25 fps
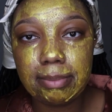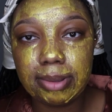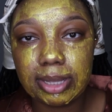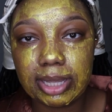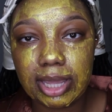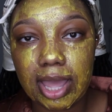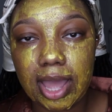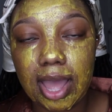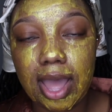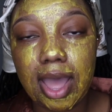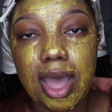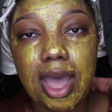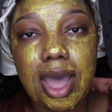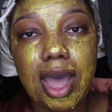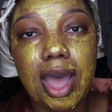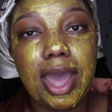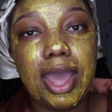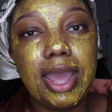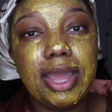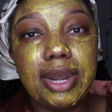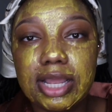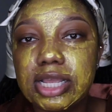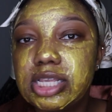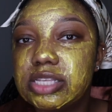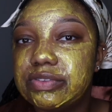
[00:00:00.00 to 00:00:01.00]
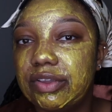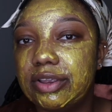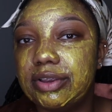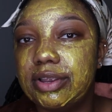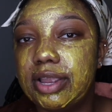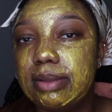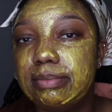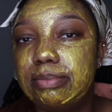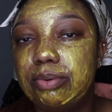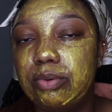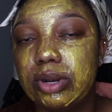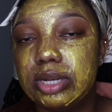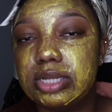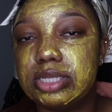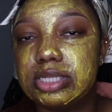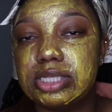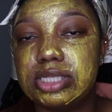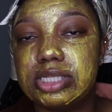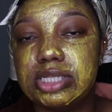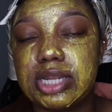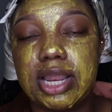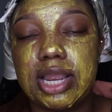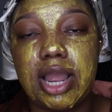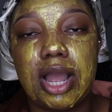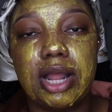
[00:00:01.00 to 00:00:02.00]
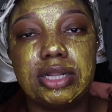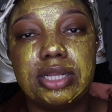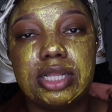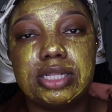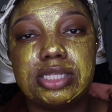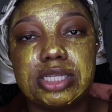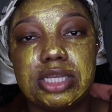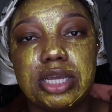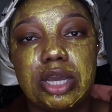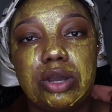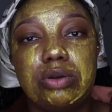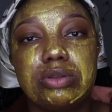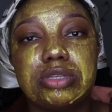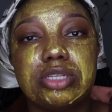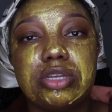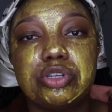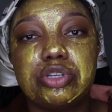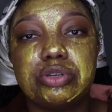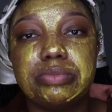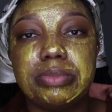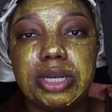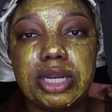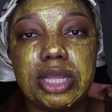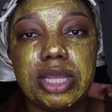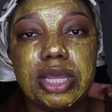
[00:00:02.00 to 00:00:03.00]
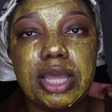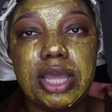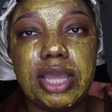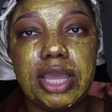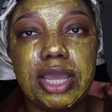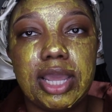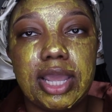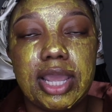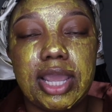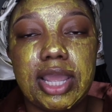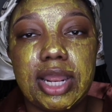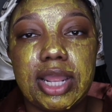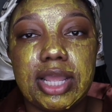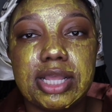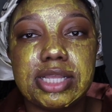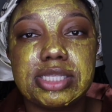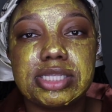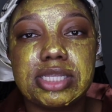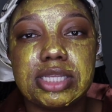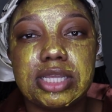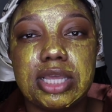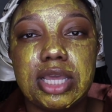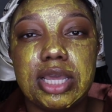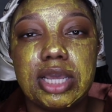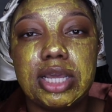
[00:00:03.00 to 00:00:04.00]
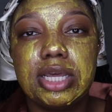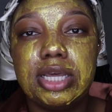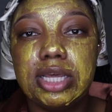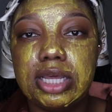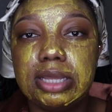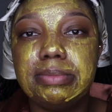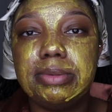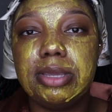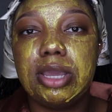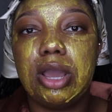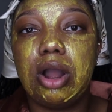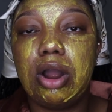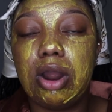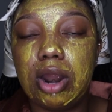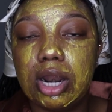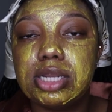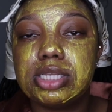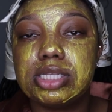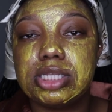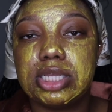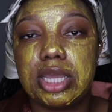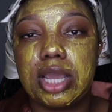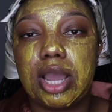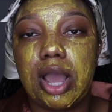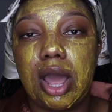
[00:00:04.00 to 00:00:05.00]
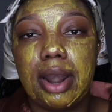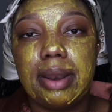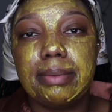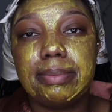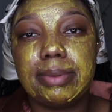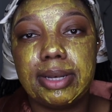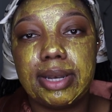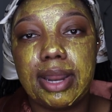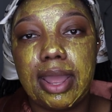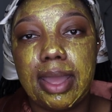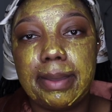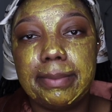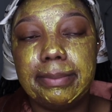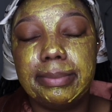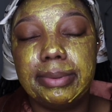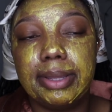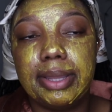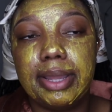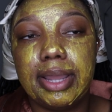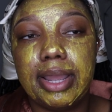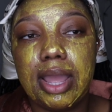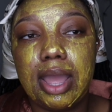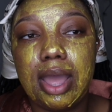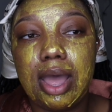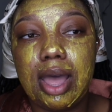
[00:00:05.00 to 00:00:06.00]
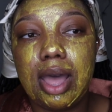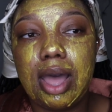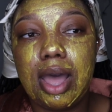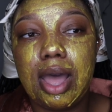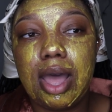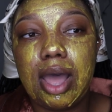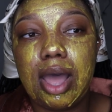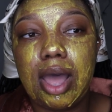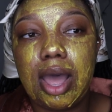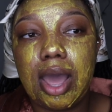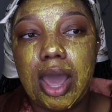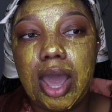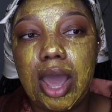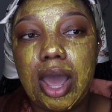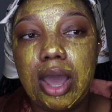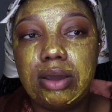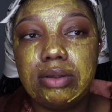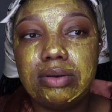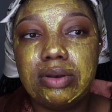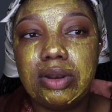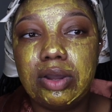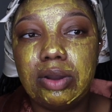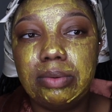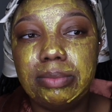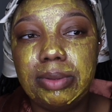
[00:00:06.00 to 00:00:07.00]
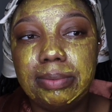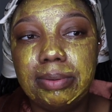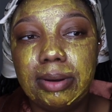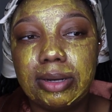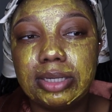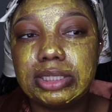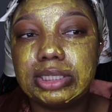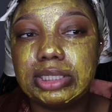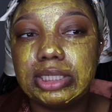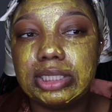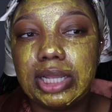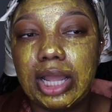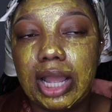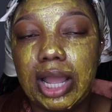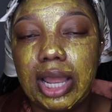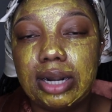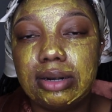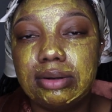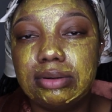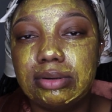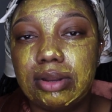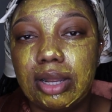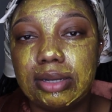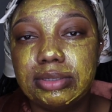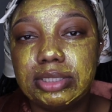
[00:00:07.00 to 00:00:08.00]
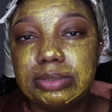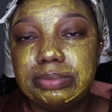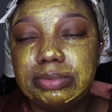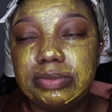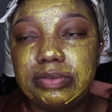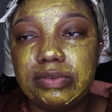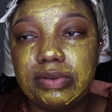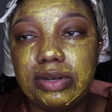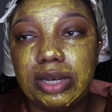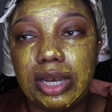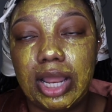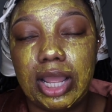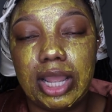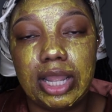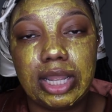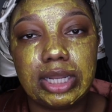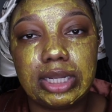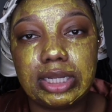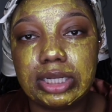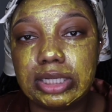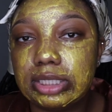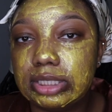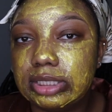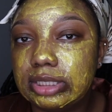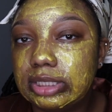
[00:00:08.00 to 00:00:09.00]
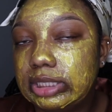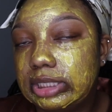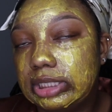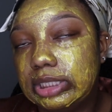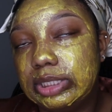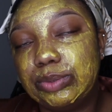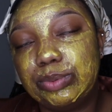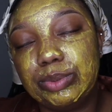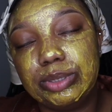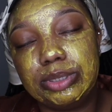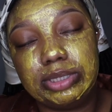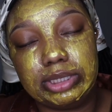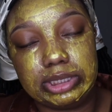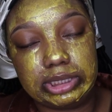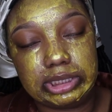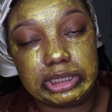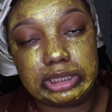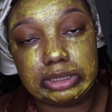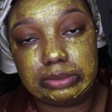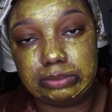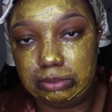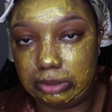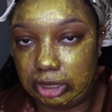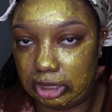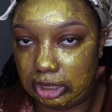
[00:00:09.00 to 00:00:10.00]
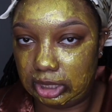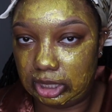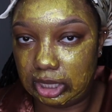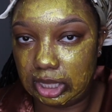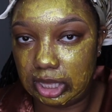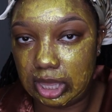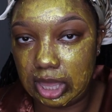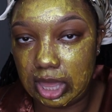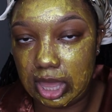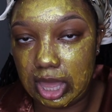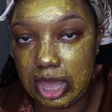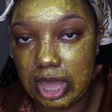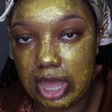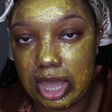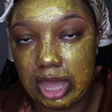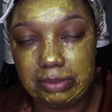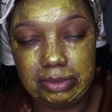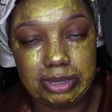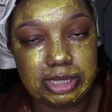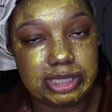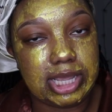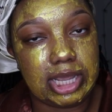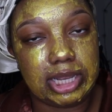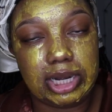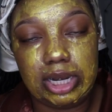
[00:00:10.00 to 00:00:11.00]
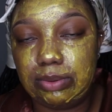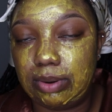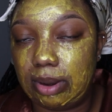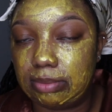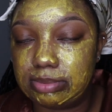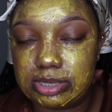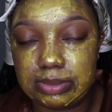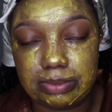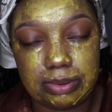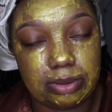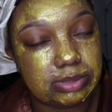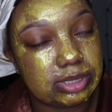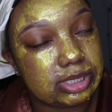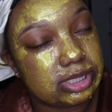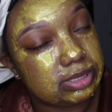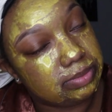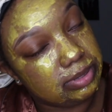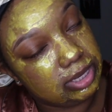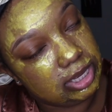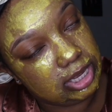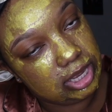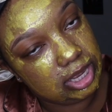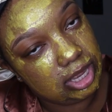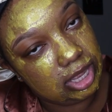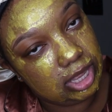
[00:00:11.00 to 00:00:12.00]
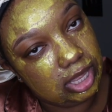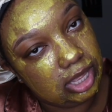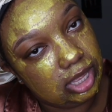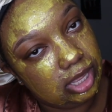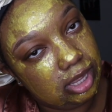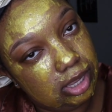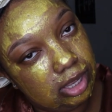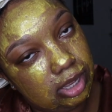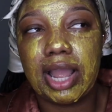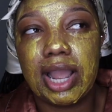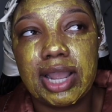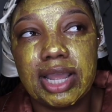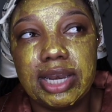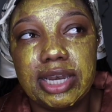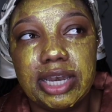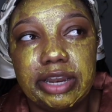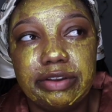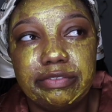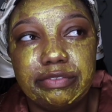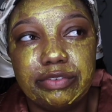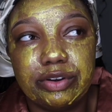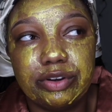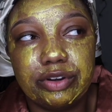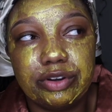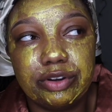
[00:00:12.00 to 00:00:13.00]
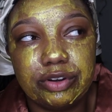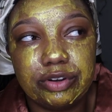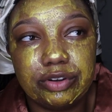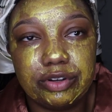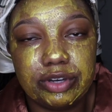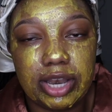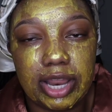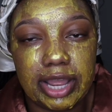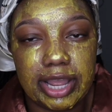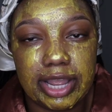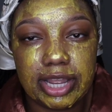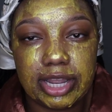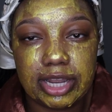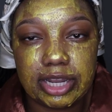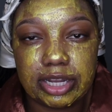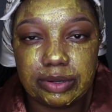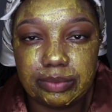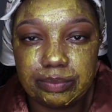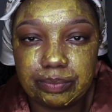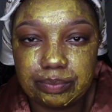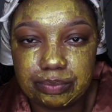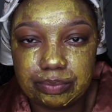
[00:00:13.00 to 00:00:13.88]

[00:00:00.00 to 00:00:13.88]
But yeah, it is very important to stay authentic on social media, and it could be hard to get caught up in that, but I don't know. Me personally, I don't know. I just be feeling like this is real, this is me. I'm exactly where I'm supposed to be. I could never like